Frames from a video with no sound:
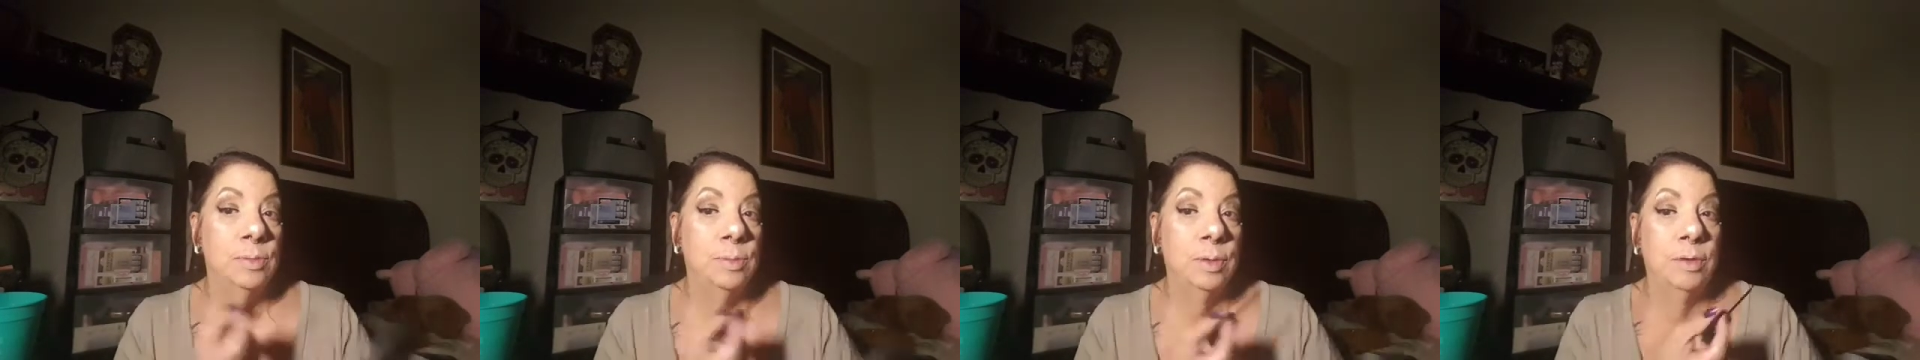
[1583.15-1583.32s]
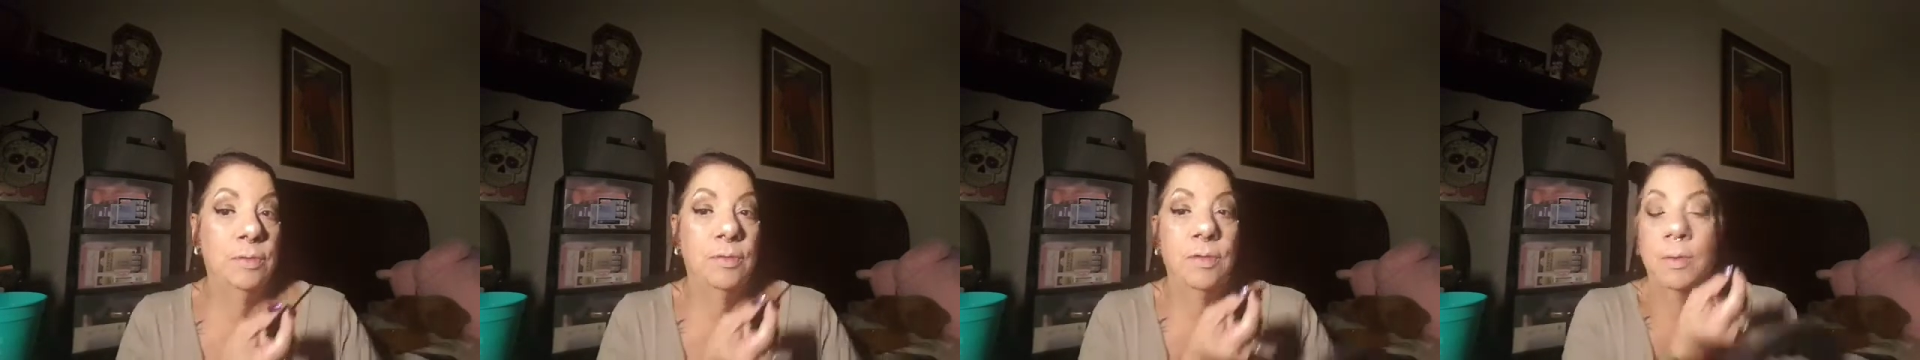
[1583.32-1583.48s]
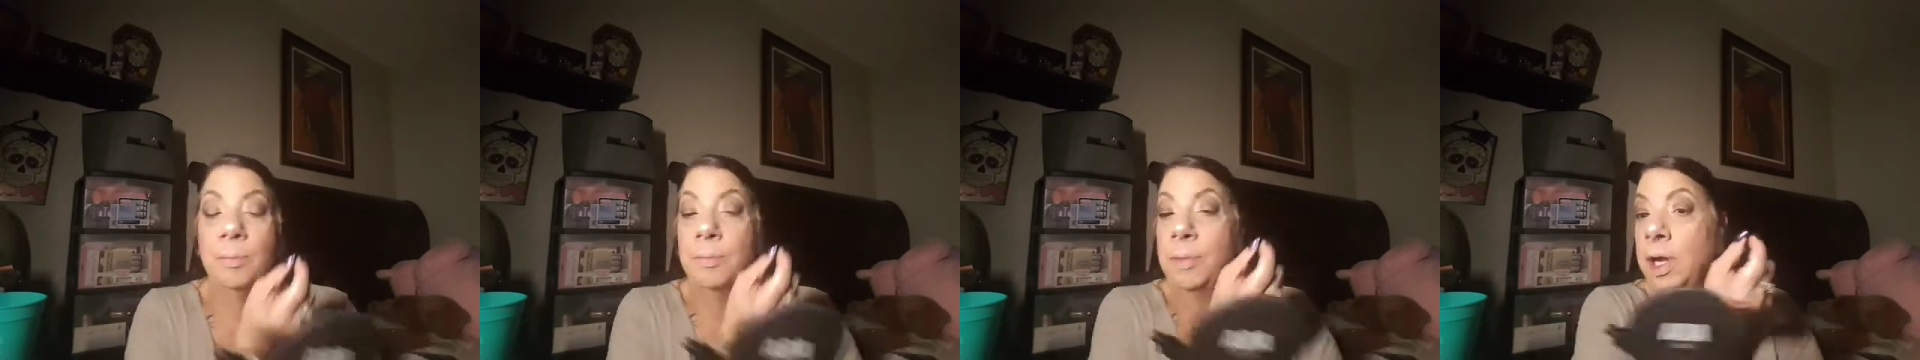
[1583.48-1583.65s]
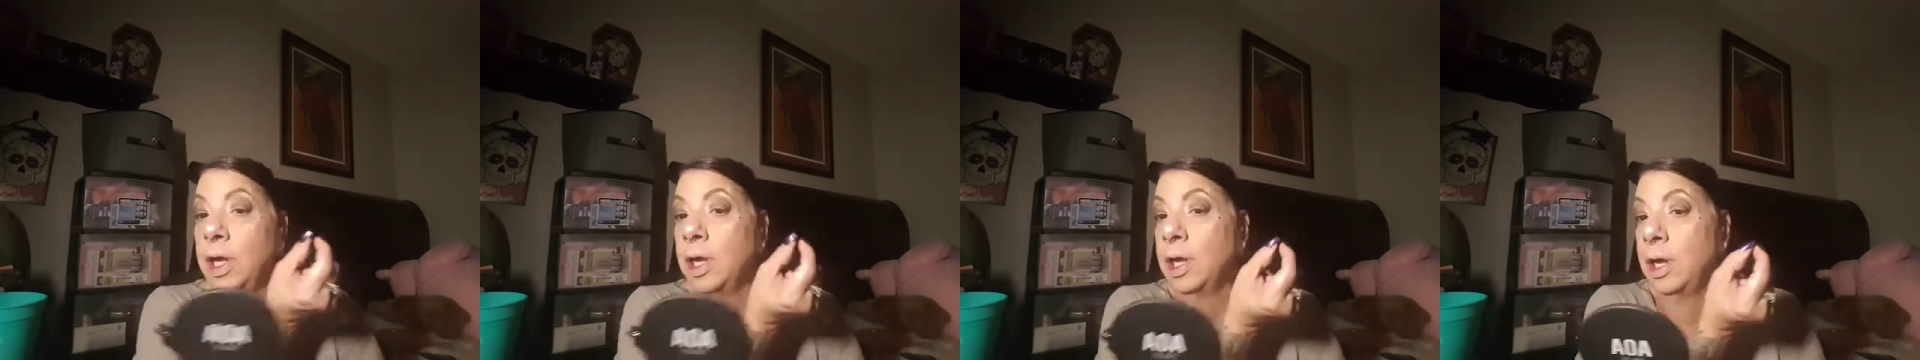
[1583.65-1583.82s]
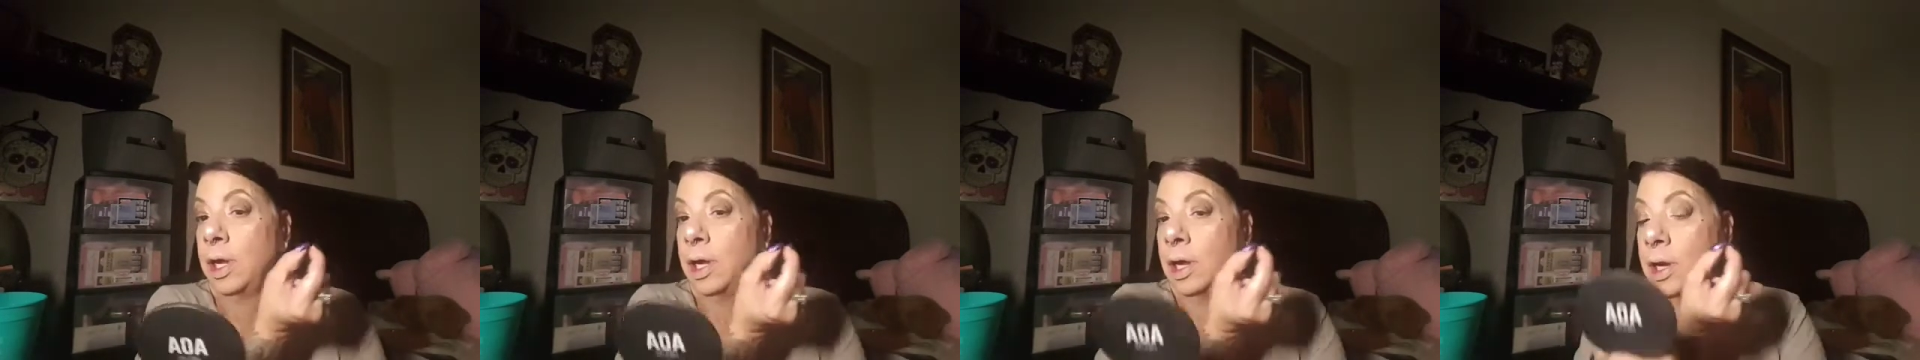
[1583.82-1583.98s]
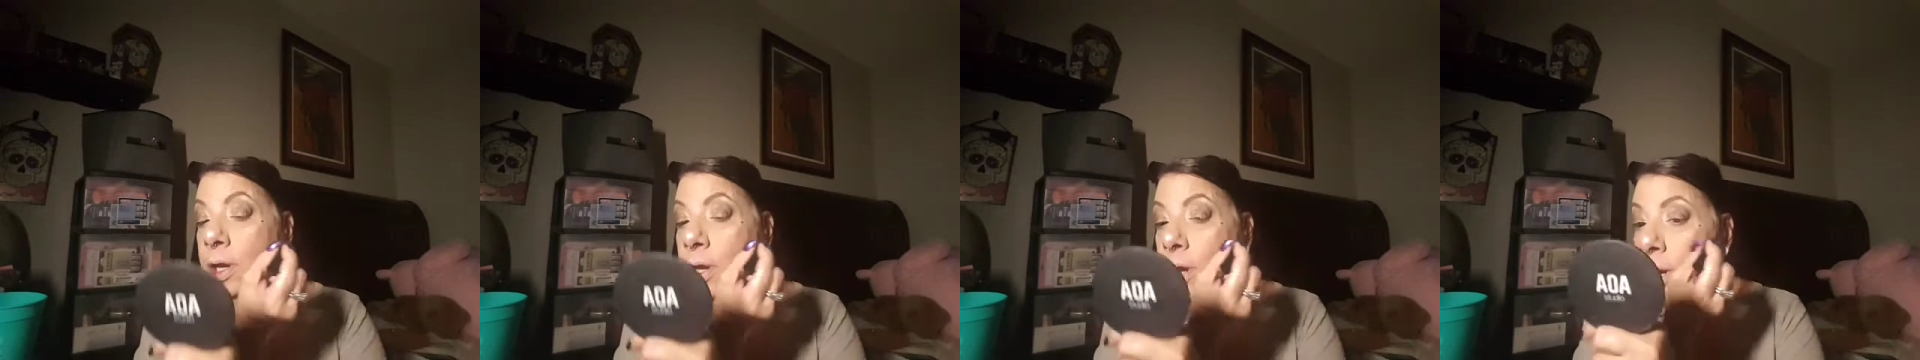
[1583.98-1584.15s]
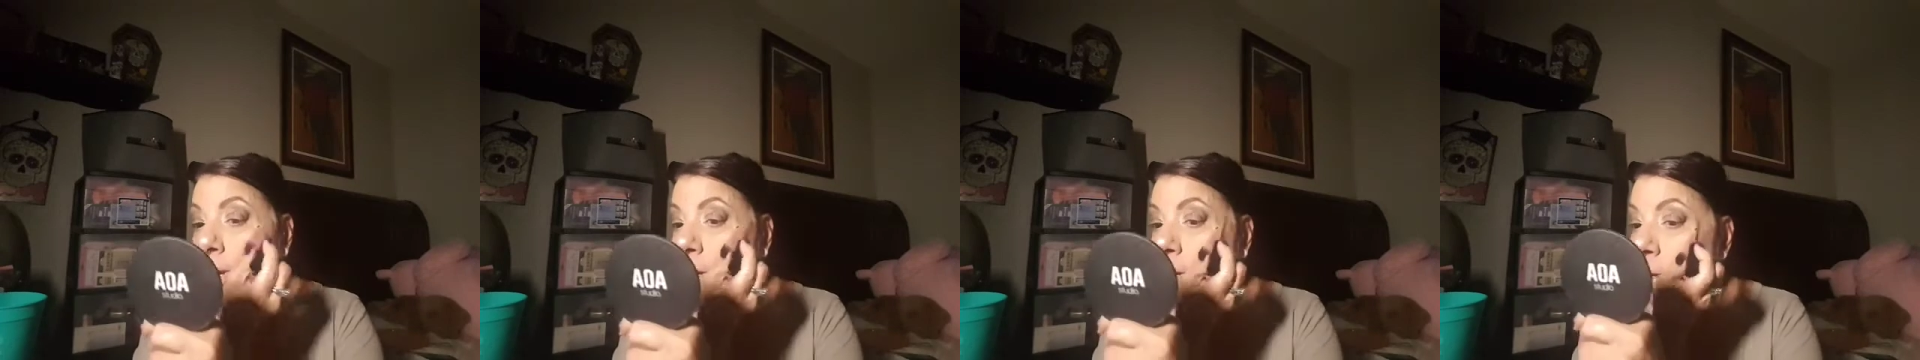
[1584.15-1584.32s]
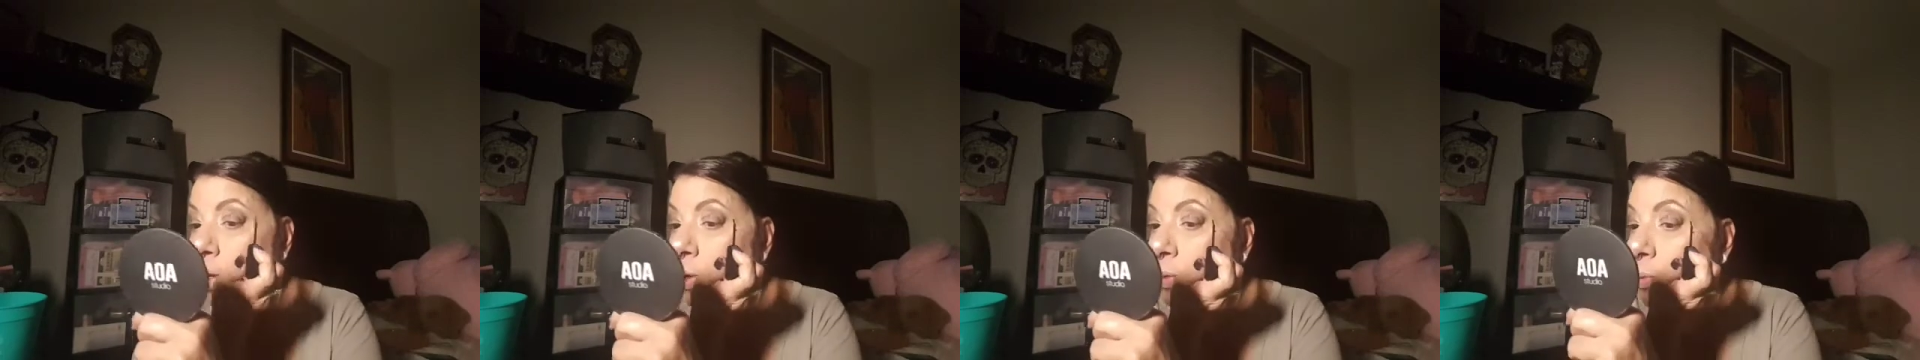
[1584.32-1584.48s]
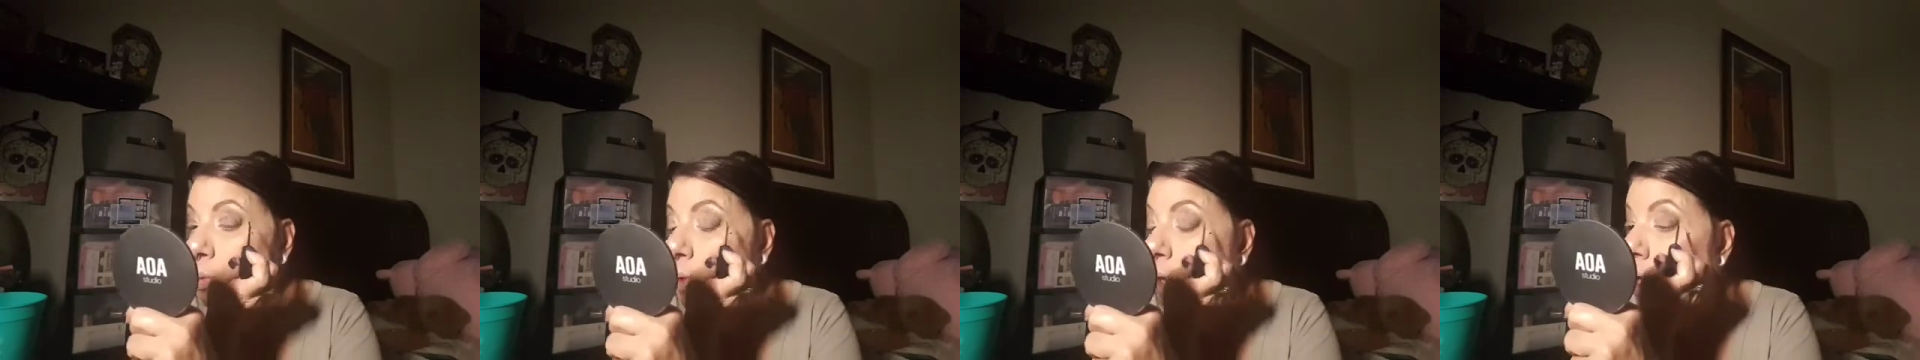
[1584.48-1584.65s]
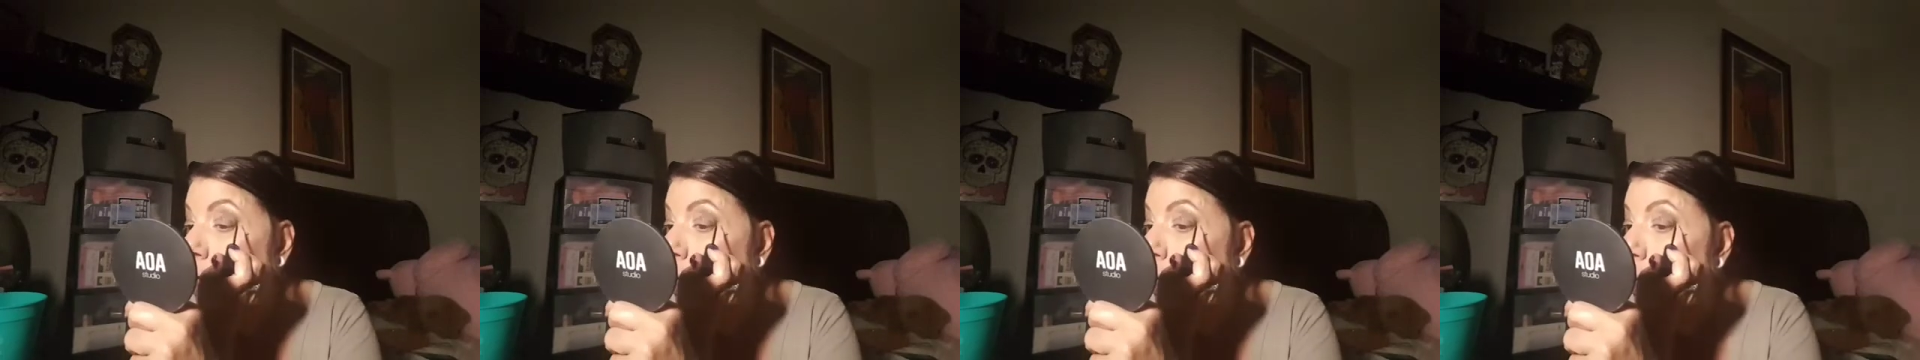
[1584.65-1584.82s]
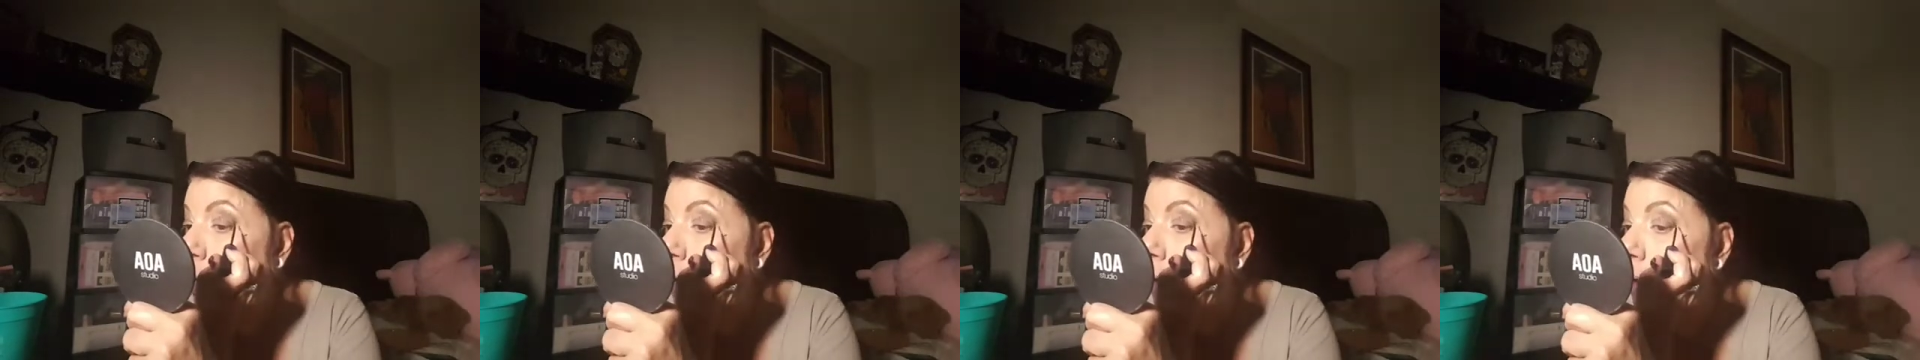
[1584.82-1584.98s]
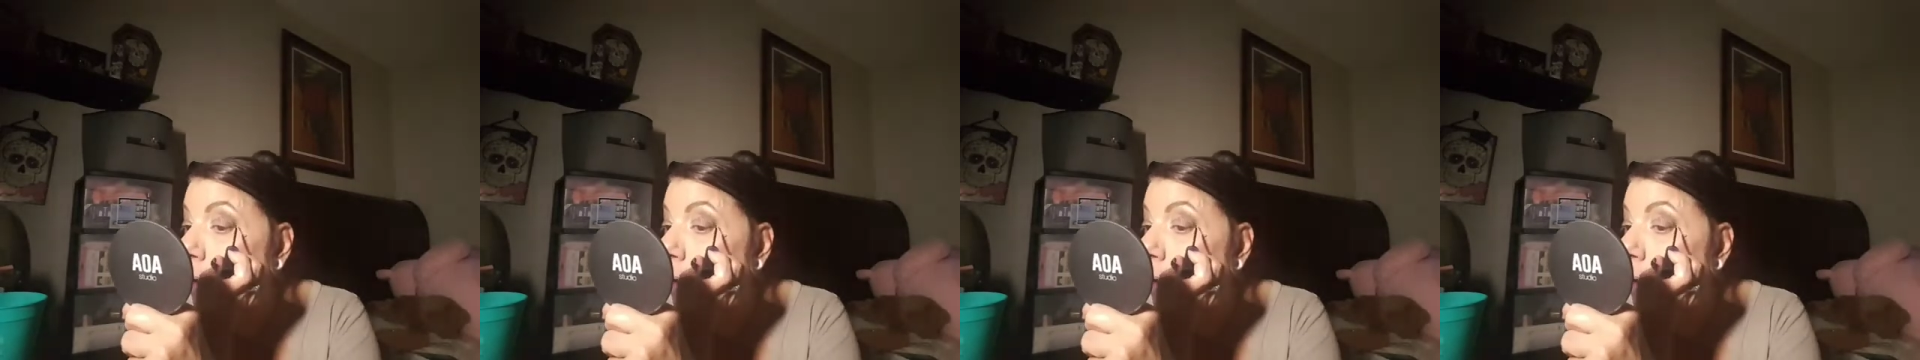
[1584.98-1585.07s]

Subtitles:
me from making a good wing.